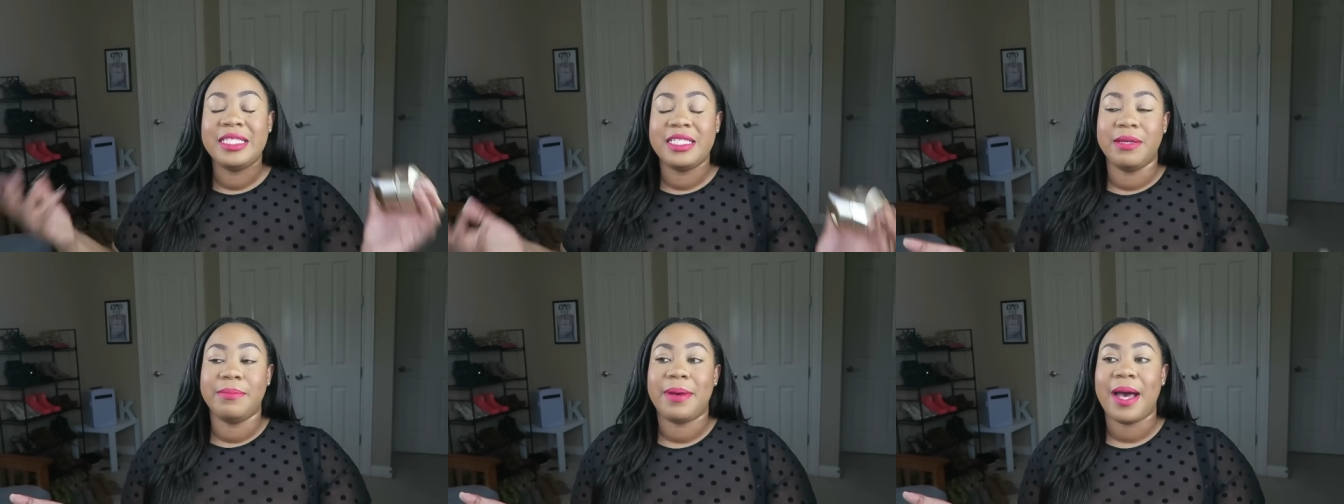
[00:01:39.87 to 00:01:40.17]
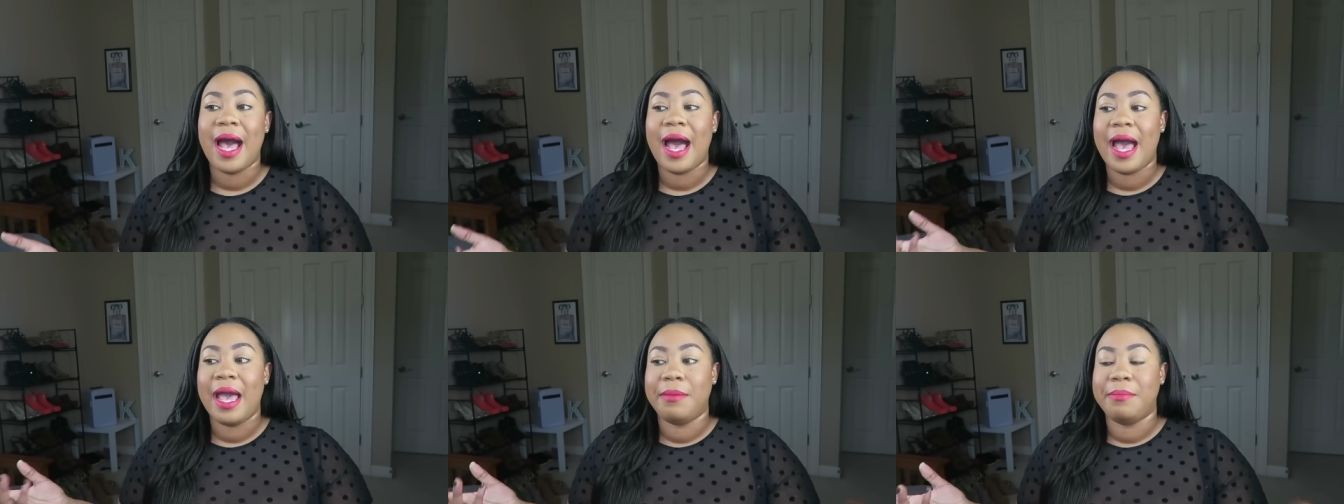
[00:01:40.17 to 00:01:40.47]
to
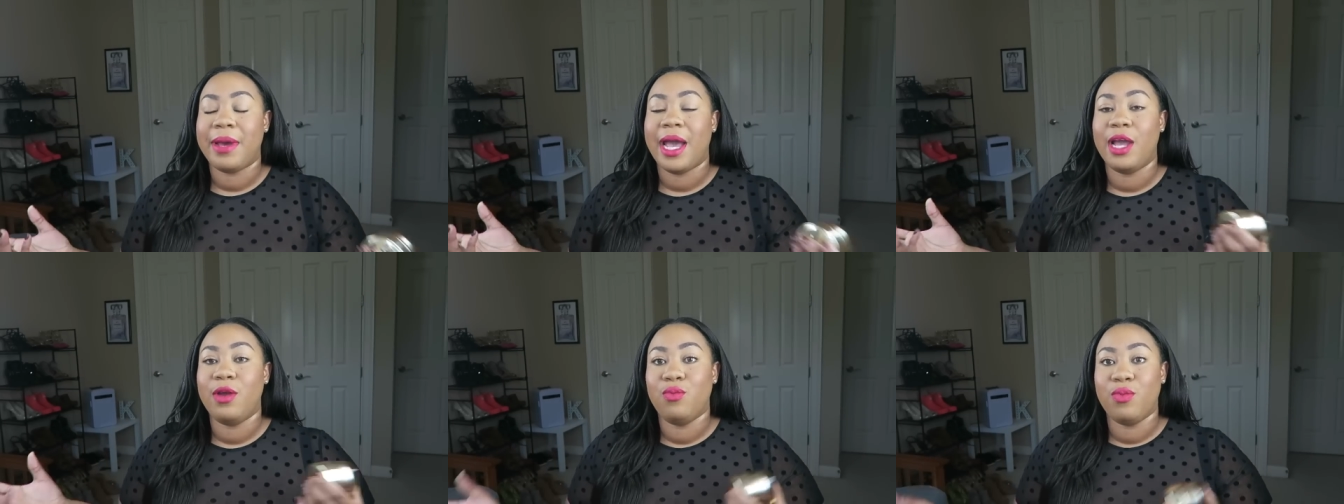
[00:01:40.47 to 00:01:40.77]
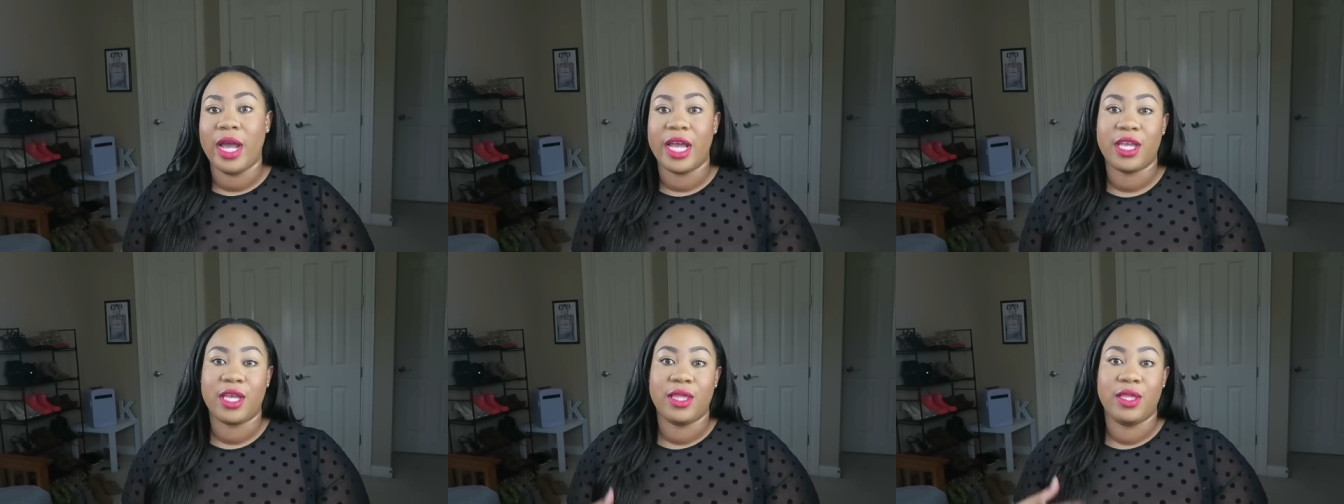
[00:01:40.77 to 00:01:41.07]
buy my
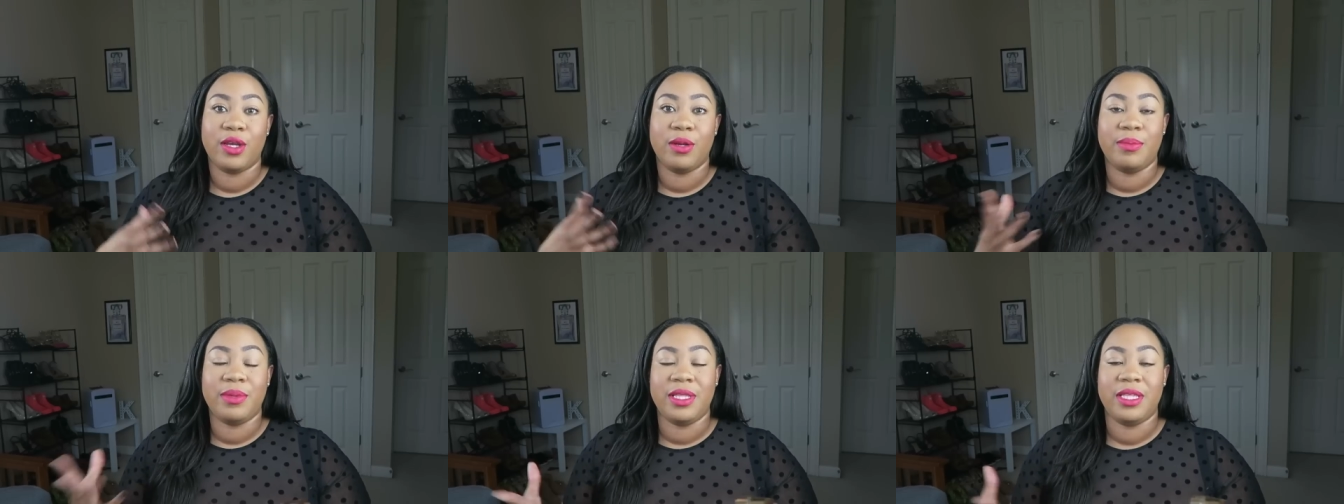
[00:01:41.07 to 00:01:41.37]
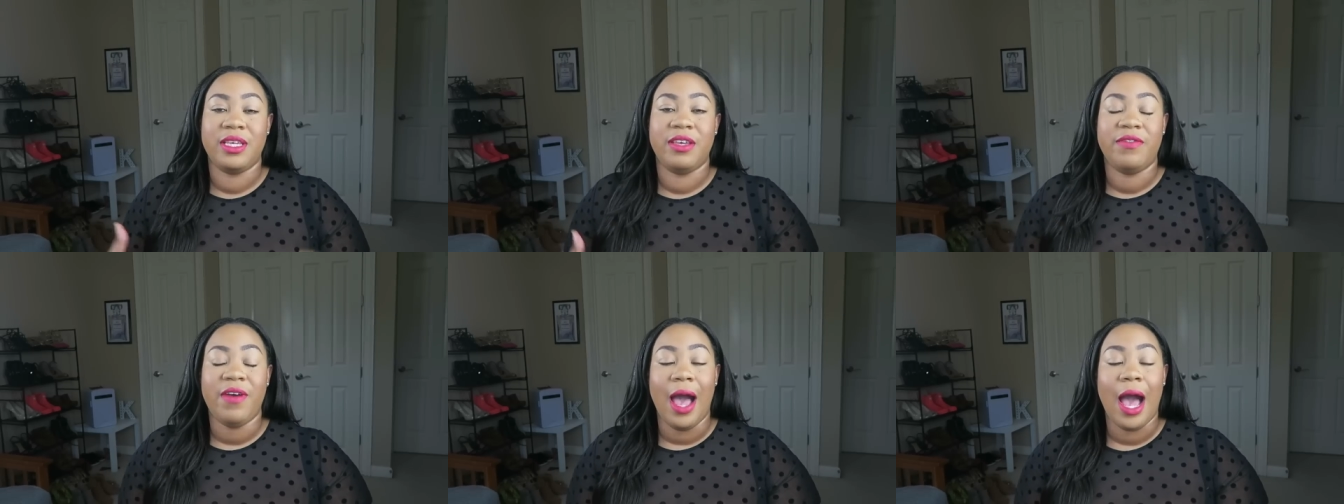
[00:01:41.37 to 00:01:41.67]
regular
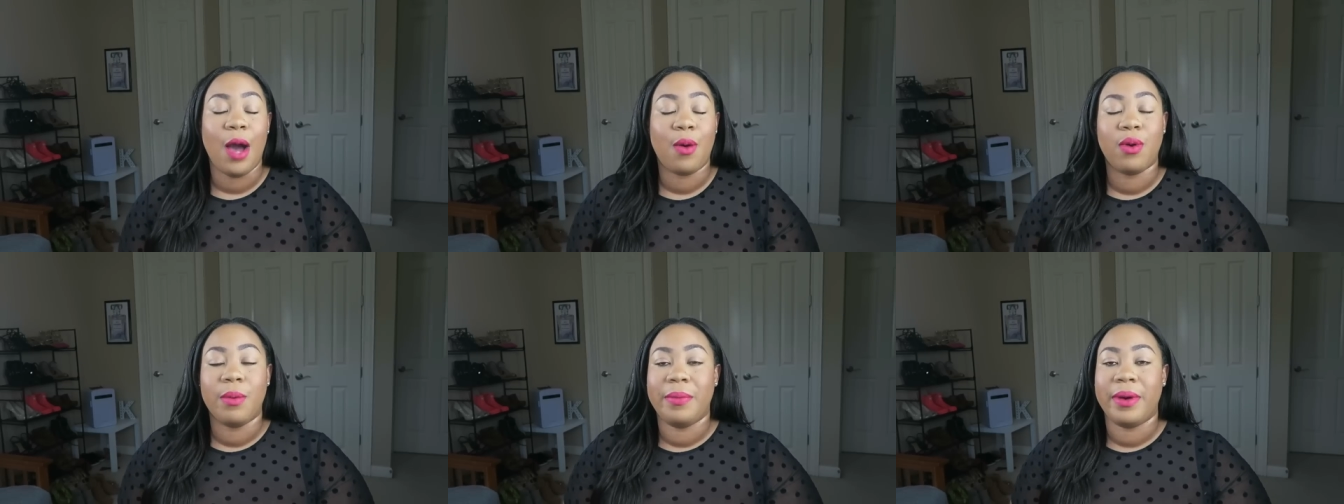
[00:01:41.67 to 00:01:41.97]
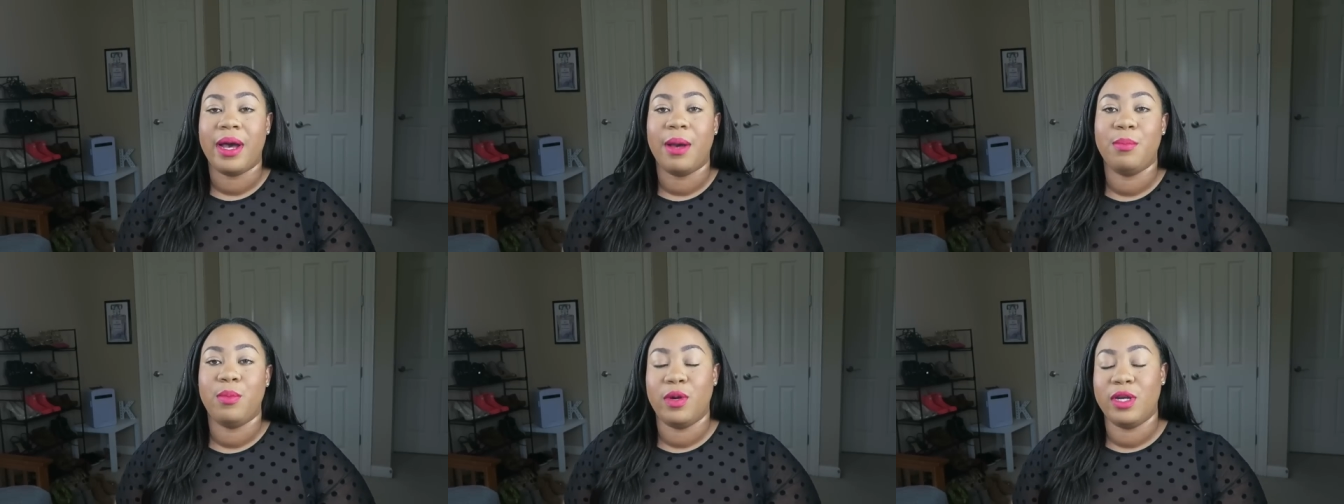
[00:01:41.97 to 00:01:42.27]
Belief Aqua
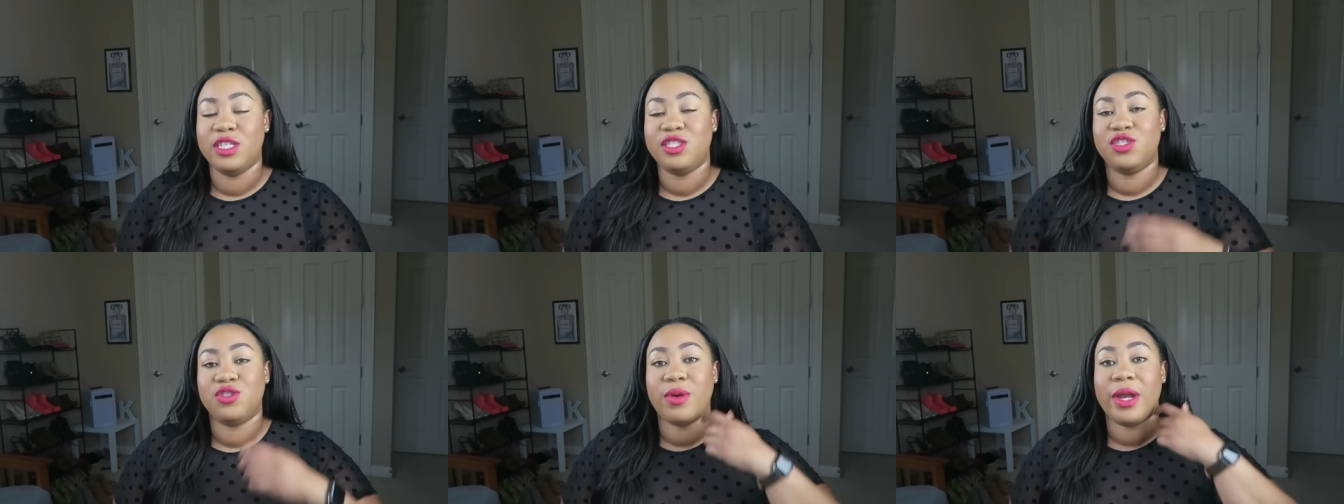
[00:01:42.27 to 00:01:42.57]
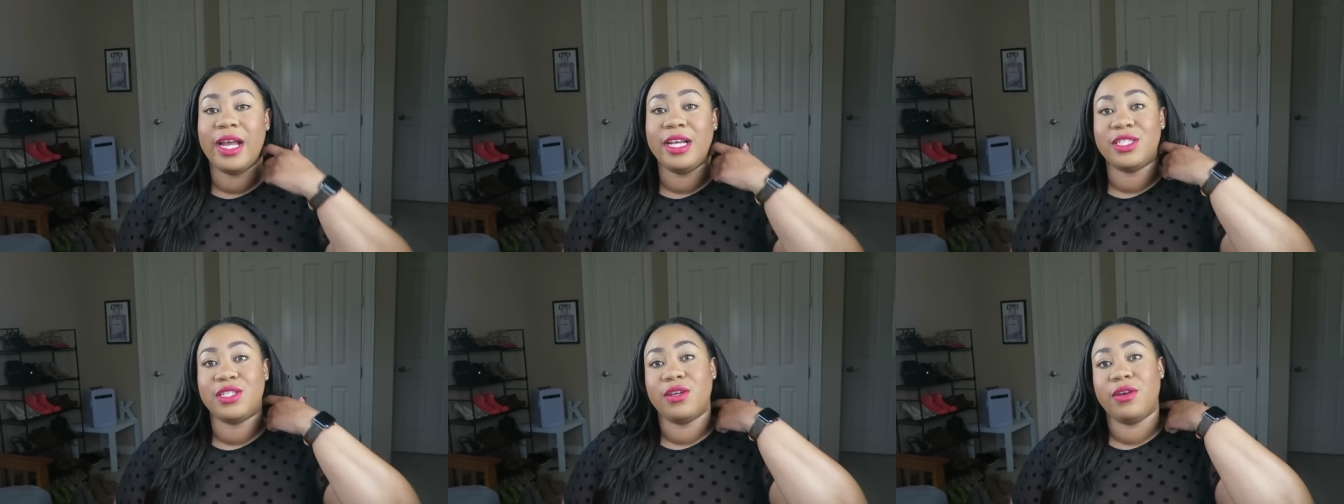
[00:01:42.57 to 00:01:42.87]
Bomb
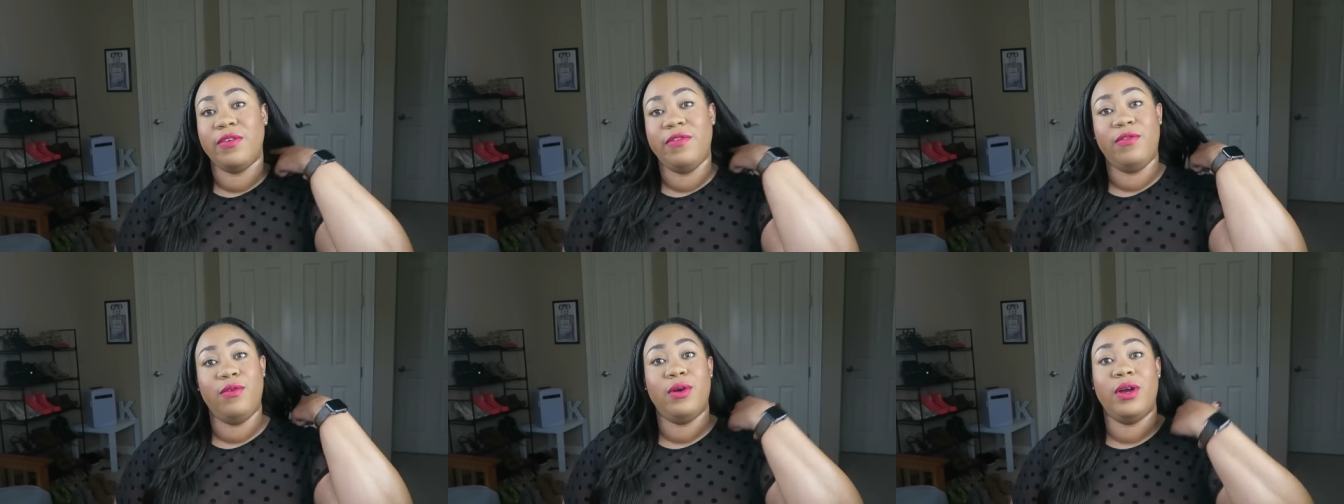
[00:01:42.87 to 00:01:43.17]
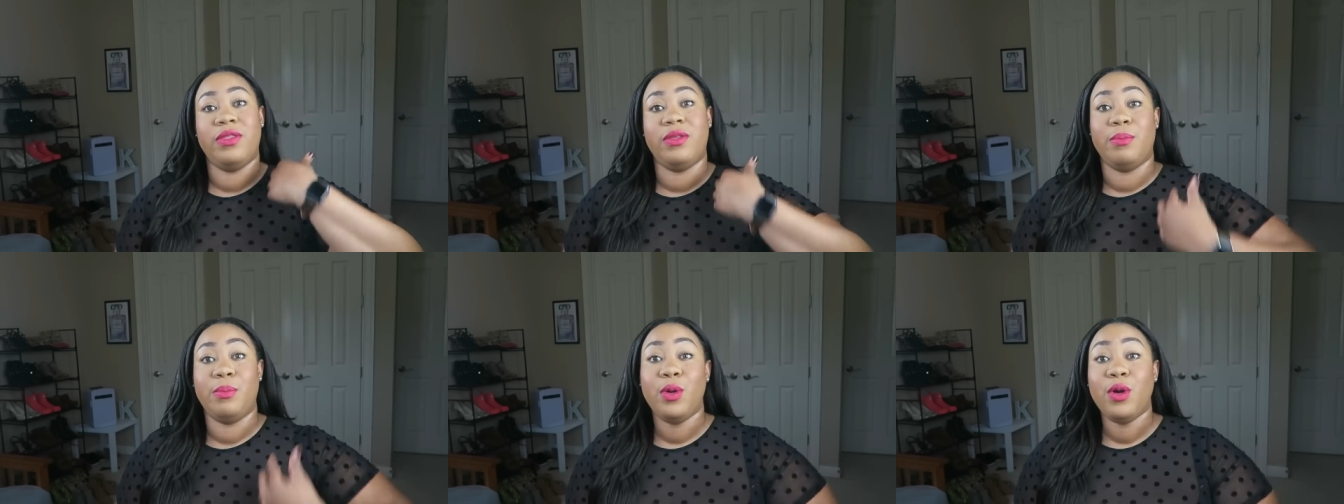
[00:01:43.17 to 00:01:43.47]
moisturizer
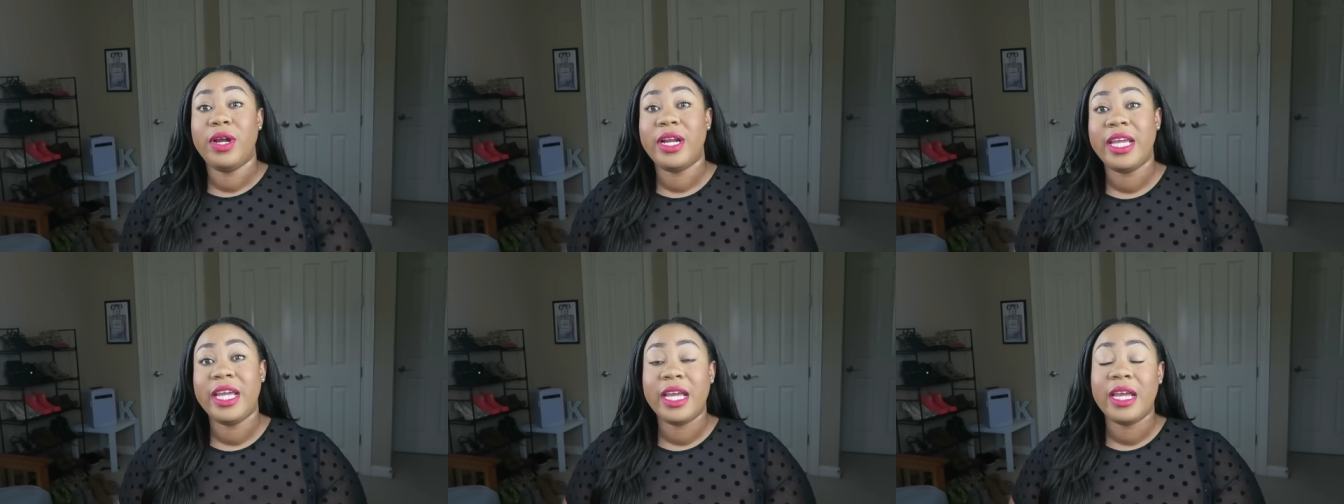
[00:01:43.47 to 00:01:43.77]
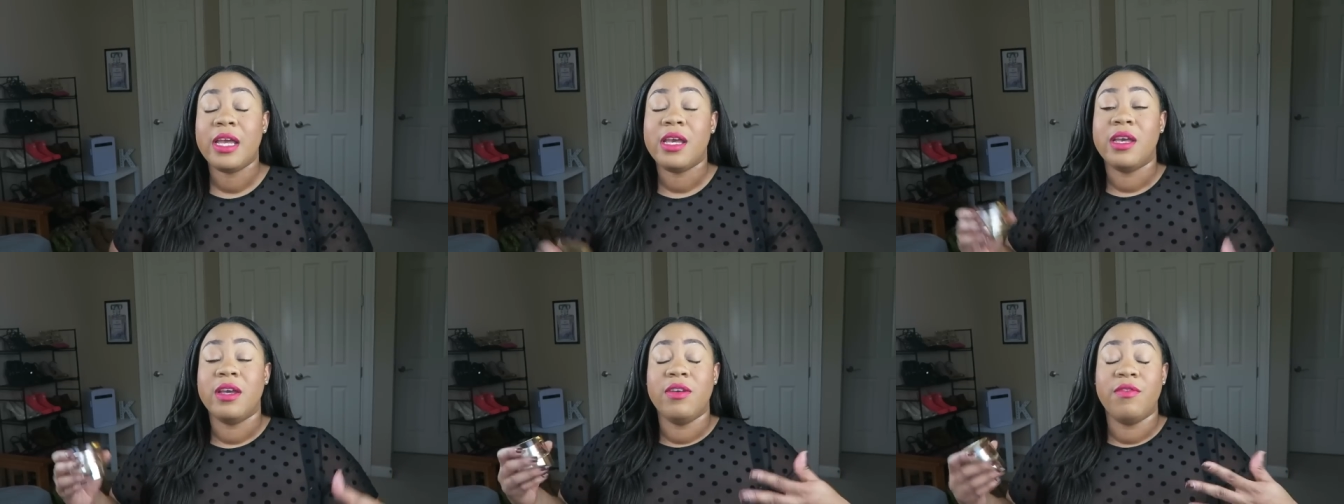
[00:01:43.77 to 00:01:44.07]
for the morning